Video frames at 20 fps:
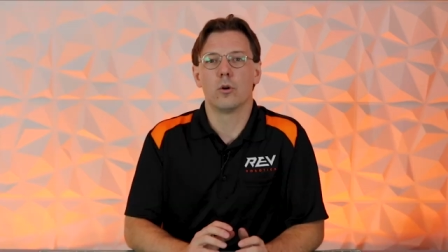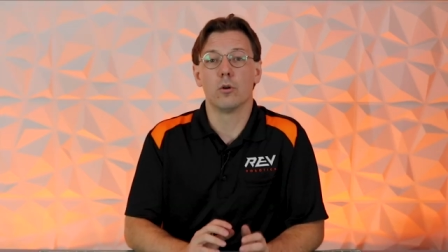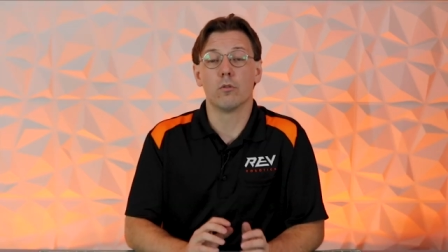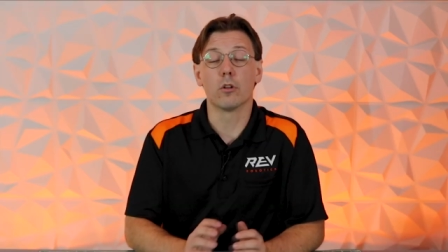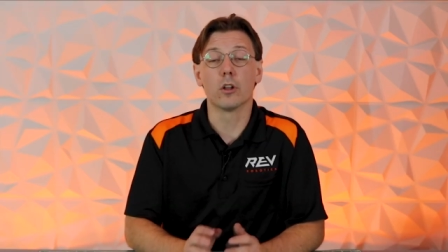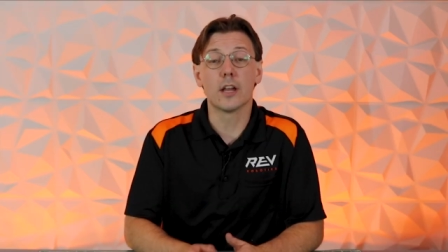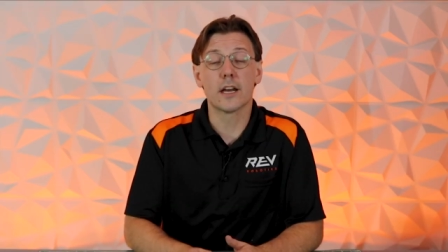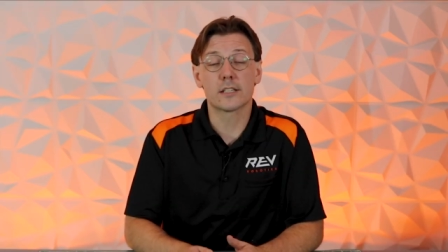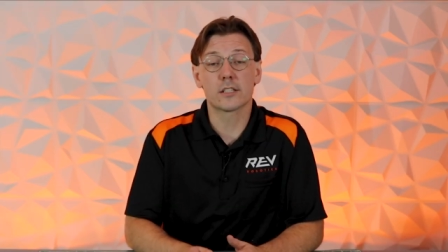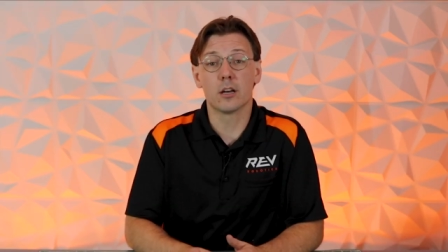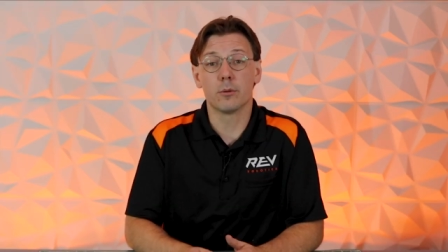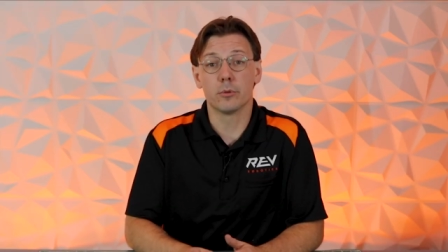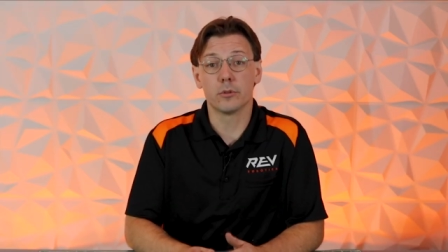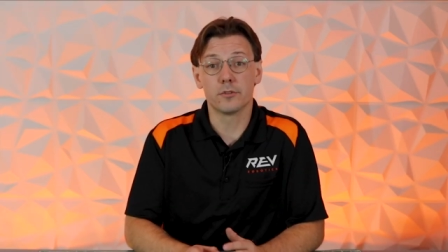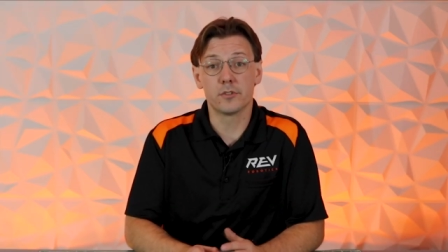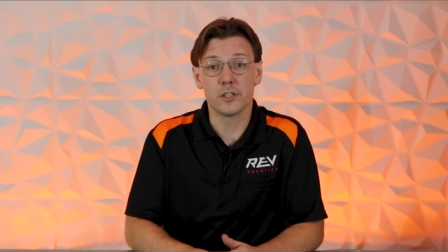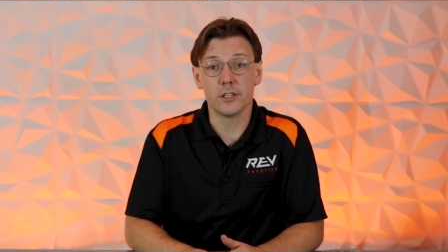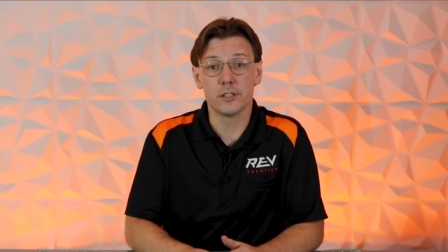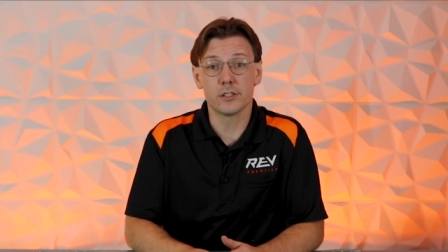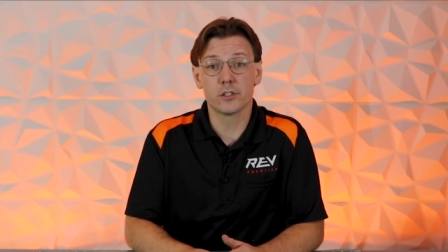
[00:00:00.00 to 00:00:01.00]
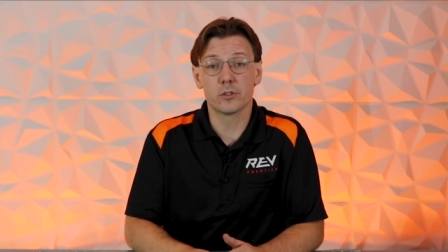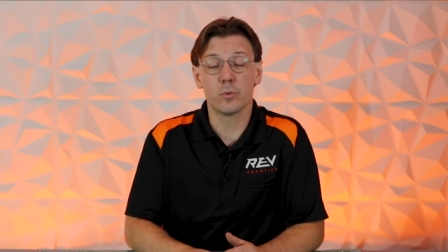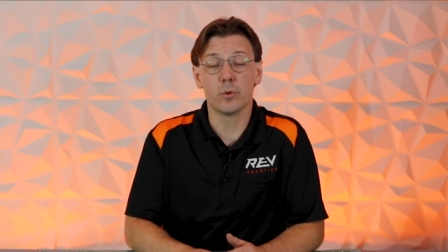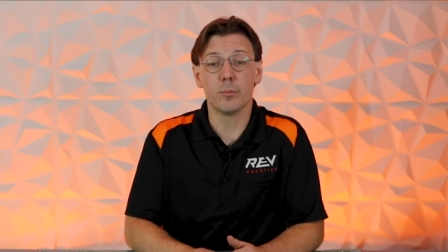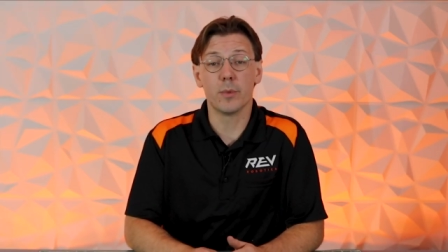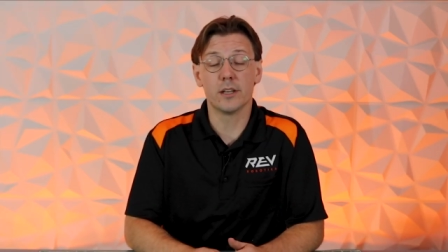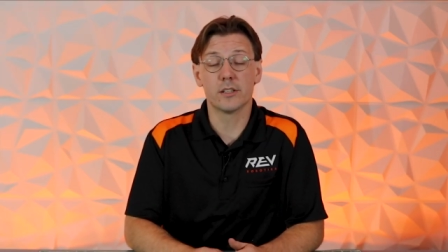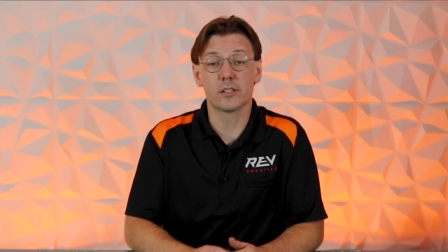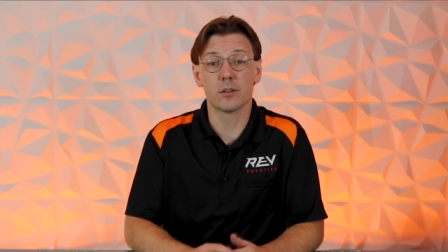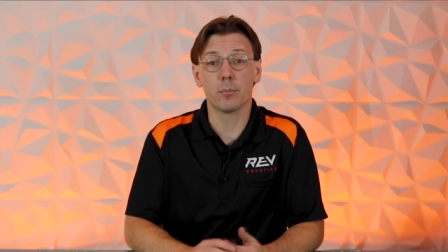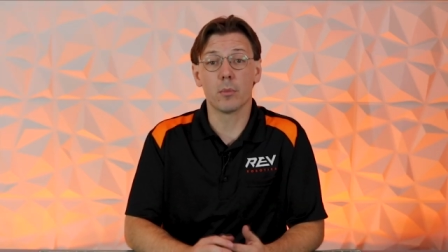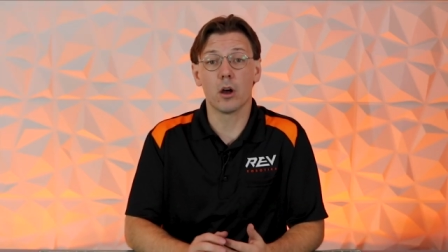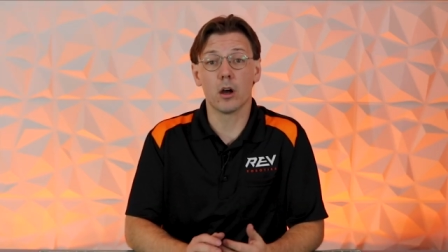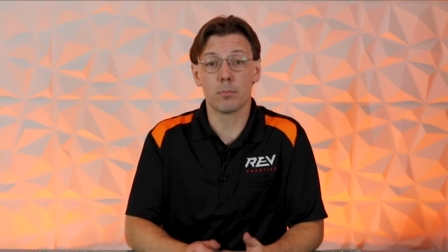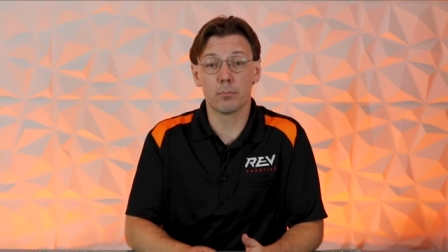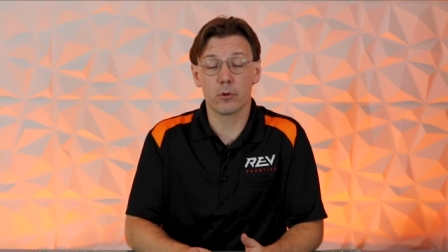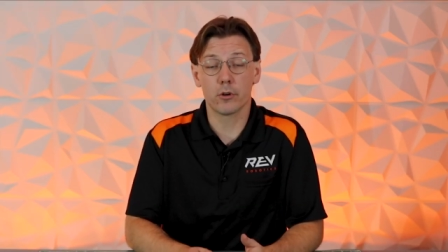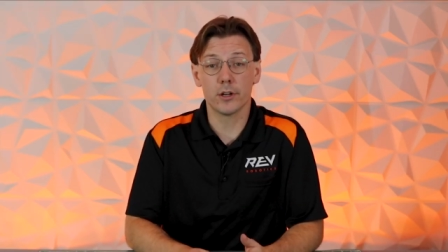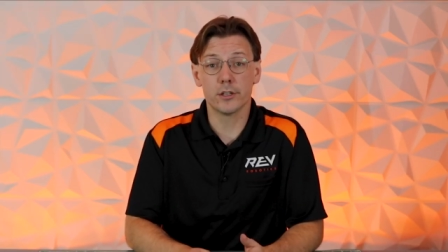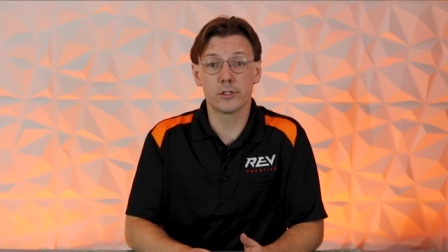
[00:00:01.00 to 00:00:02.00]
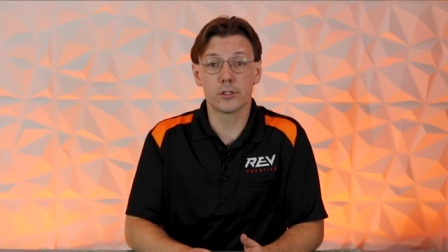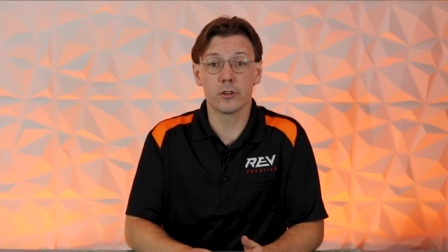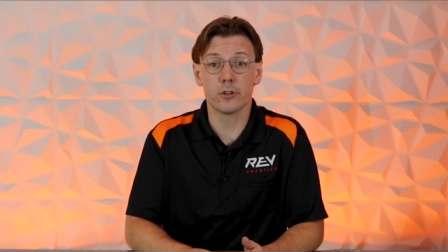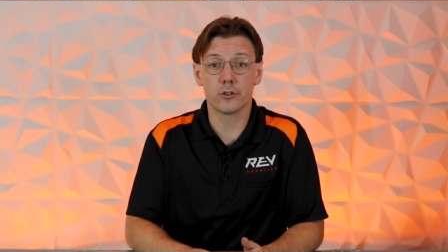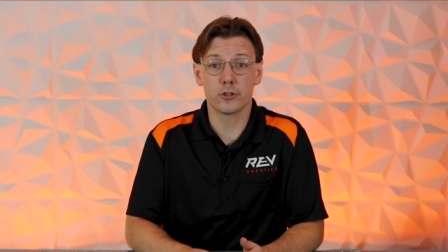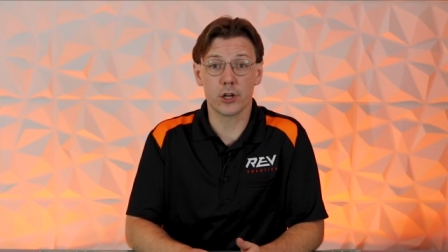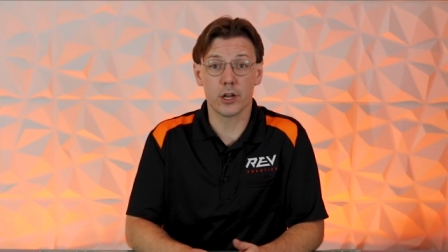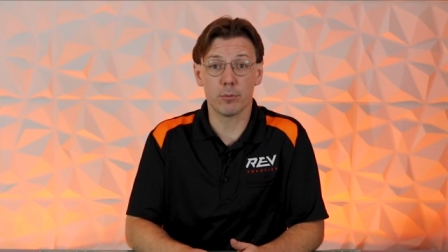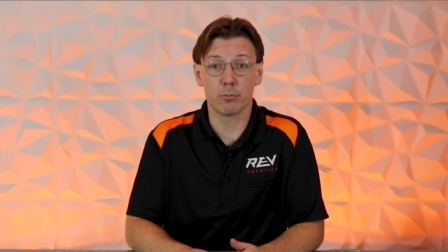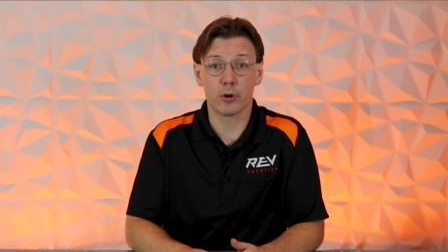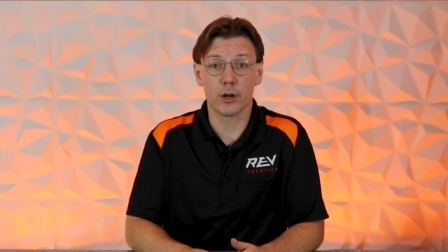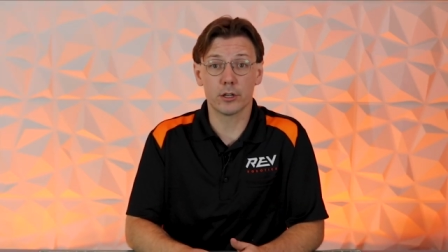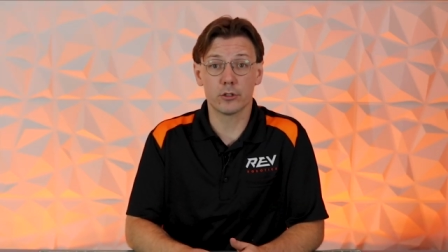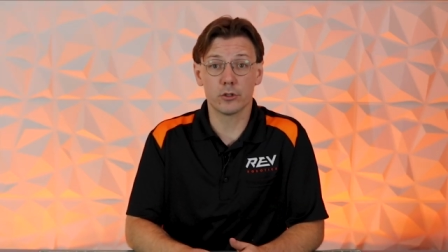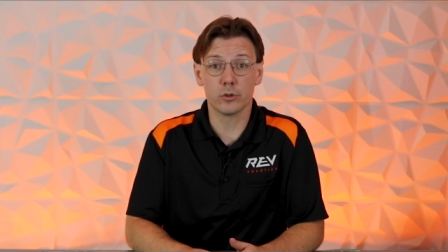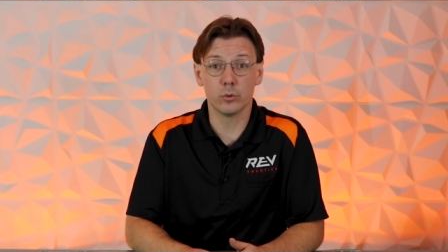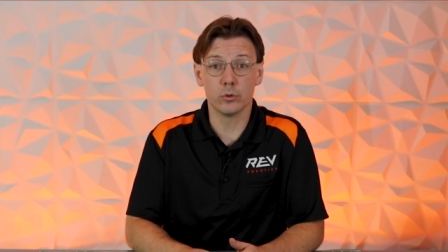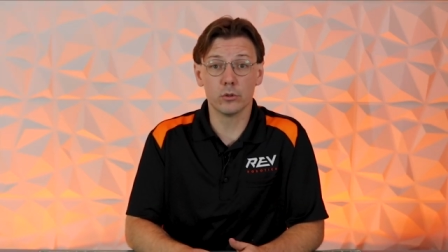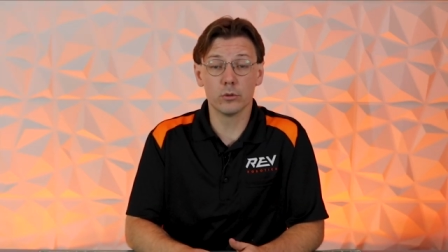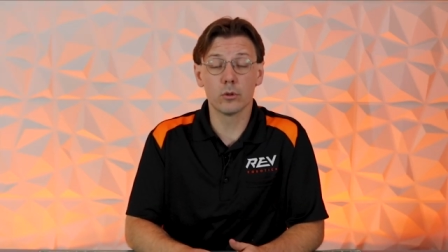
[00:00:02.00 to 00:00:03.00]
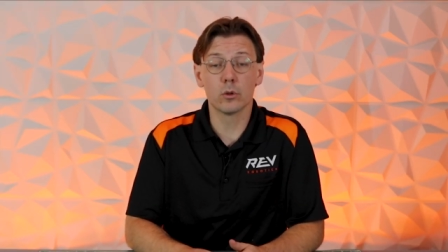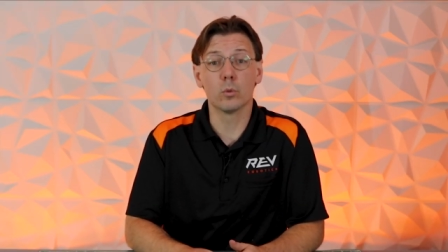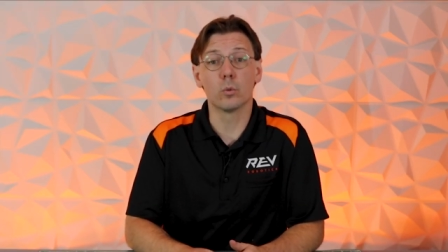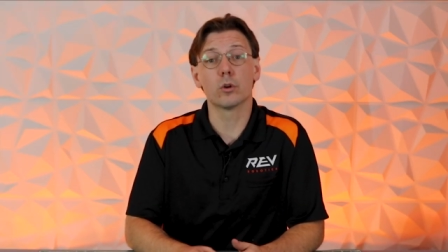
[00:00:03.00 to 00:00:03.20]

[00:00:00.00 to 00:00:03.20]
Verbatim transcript: Over the last couple of seasons, we made some upgrades to the chain break tool.